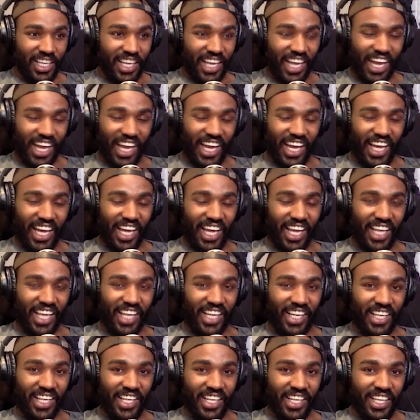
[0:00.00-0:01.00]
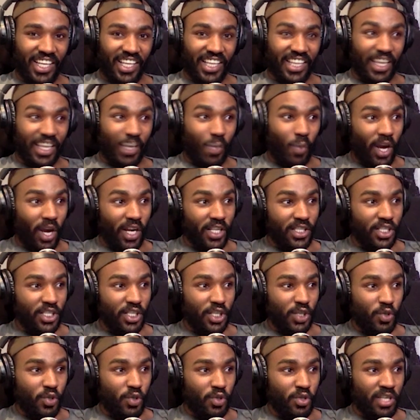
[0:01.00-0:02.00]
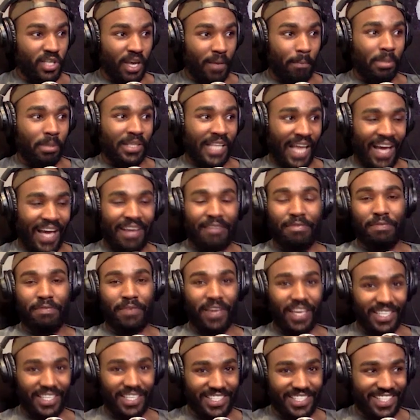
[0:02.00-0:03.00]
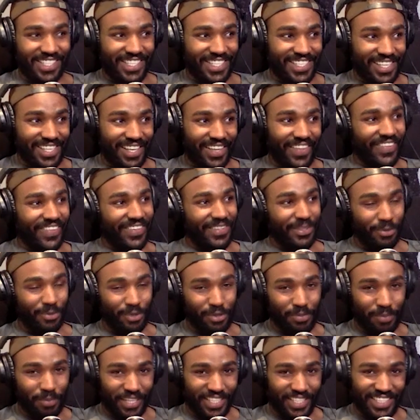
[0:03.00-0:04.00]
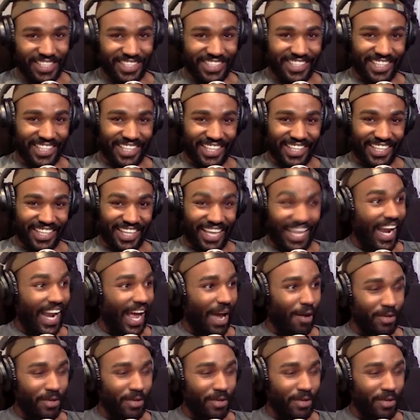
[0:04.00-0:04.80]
and they wanted to use a black face to sell their new spicy chicken. They did